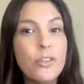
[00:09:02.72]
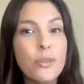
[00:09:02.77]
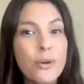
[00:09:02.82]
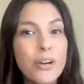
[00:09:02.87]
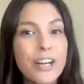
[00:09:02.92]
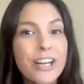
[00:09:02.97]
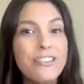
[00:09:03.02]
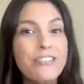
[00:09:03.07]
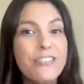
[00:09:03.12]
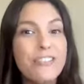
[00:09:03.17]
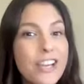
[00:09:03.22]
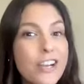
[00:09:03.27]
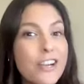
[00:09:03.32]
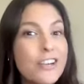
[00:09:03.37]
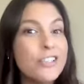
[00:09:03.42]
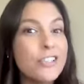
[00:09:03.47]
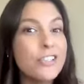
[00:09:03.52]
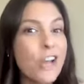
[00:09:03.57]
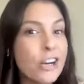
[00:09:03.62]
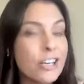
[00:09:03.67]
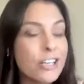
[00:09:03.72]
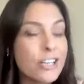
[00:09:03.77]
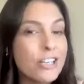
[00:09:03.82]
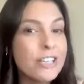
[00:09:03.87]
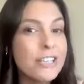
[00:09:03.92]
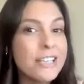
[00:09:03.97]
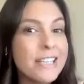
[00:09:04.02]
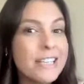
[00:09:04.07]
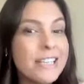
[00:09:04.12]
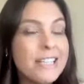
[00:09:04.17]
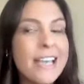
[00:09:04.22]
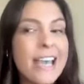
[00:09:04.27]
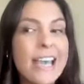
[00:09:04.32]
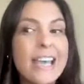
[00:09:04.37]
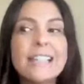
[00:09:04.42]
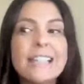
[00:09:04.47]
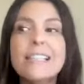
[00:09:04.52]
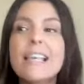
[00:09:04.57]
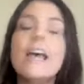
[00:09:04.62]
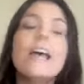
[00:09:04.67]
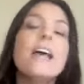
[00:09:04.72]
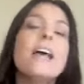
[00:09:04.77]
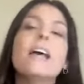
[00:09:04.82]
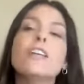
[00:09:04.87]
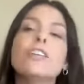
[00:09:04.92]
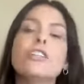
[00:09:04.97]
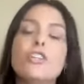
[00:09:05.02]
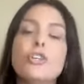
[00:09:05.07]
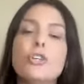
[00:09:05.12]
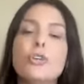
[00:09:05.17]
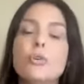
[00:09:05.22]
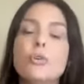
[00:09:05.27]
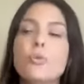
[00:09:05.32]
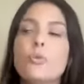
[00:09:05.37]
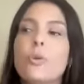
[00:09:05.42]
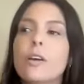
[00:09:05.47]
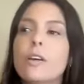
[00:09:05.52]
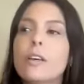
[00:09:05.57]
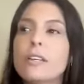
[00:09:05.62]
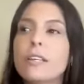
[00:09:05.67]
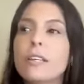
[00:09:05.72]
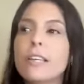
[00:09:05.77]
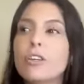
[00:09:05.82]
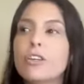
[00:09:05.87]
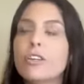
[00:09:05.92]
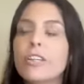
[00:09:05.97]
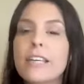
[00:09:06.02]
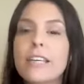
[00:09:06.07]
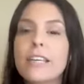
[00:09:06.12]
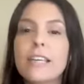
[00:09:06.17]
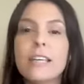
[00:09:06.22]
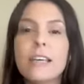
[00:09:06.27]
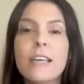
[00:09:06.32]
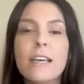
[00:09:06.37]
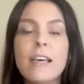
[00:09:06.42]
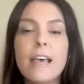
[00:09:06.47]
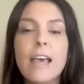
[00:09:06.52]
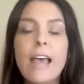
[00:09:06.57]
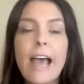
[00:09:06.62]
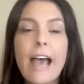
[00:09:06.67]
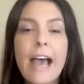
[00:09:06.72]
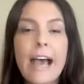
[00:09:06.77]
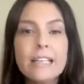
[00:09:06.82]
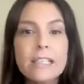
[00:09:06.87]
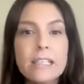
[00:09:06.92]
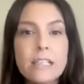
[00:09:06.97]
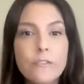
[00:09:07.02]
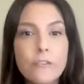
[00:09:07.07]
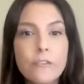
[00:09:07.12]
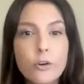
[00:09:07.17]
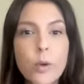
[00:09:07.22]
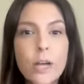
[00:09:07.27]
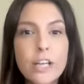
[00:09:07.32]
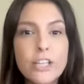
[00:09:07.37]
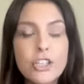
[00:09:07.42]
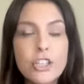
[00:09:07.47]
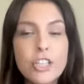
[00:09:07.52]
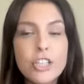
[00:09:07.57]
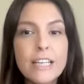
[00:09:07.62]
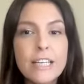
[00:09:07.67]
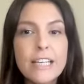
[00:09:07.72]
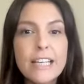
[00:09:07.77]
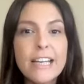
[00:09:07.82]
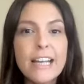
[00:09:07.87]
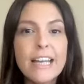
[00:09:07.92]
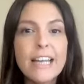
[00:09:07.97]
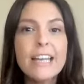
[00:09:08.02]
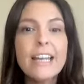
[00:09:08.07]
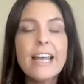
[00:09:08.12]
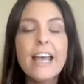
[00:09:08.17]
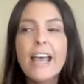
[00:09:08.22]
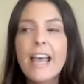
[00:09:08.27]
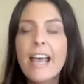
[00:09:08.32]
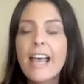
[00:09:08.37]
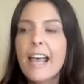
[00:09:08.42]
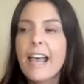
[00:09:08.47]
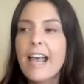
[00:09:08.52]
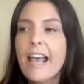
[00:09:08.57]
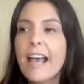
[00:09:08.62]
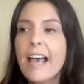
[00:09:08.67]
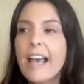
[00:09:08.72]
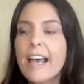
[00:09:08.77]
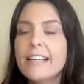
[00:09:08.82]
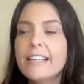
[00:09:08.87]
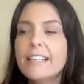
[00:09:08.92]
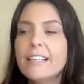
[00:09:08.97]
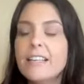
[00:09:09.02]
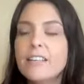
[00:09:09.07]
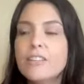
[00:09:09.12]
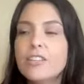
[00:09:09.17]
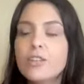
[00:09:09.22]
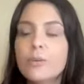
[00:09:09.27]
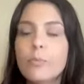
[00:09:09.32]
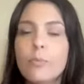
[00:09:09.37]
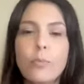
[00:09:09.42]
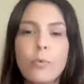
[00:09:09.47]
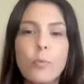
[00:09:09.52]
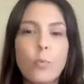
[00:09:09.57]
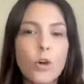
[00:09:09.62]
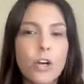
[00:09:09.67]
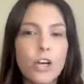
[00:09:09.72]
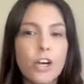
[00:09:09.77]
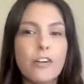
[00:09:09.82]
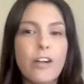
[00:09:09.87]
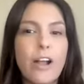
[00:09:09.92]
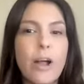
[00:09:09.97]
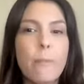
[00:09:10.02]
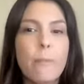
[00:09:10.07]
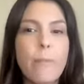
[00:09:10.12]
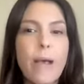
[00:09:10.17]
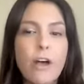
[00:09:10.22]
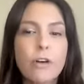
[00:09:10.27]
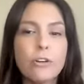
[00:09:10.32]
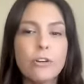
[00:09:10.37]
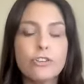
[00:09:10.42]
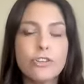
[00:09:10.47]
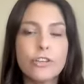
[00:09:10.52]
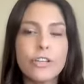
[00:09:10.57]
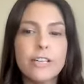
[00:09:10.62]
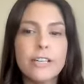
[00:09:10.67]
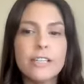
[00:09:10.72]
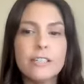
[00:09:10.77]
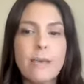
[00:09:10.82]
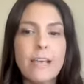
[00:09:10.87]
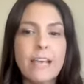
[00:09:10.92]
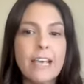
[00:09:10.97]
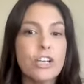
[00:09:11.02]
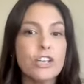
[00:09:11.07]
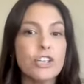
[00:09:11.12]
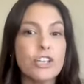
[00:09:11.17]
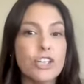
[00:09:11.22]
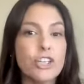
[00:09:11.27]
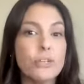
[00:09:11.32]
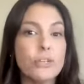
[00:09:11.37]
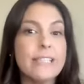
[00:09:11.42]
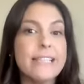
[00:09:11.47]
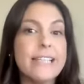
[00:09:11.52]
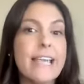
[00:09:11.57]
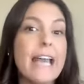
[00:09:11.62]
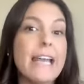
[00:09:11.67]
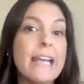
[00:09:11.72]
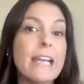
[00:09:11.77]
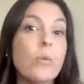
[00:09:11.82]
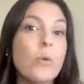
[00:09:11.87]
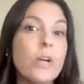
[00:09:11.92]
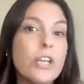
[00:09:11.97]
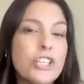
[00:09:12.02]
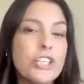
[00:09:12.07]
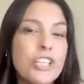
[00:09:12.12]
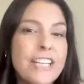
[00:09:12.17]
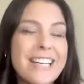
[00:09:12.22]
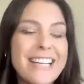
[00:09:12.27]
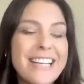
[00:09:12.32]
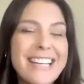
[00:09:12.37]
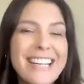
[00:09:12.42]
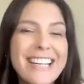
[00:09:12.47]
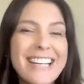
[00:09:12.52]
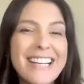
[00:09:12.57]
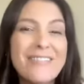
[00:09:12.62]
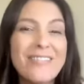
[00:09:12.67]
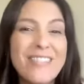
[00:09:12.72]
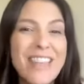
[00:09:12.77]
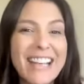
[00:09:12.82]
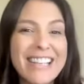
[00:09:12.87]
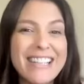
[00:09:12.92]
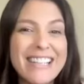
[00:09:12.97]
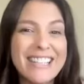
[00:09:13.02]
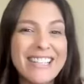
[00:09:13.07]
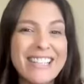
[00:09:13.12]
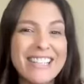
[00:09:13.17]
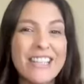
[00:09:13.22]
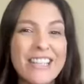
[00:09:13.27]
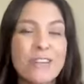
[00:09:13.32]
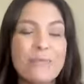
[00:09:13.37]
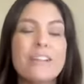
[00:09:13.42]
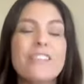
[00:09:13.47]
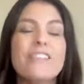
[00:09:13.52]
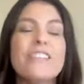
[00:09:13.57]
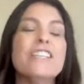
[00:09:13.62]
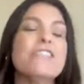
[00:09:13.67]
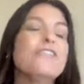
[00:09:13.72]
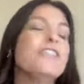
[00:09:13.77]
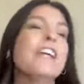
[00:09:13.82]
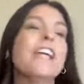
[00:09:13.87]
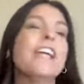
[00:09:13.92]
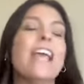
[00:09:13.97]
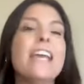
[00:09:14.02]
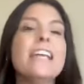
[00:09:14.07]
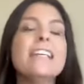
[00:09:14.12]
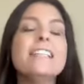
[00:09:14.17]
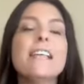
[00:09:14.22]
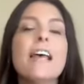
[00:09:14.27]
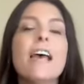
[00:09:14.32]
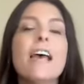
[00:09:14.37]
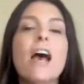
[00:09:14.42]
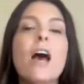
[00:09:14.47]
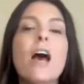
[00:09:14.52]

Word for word: authority figures, doctors in this case, to clearly ask for what she needed and some work around boundaries, making sure she was getting what she needed. That's just a little bit of a different case.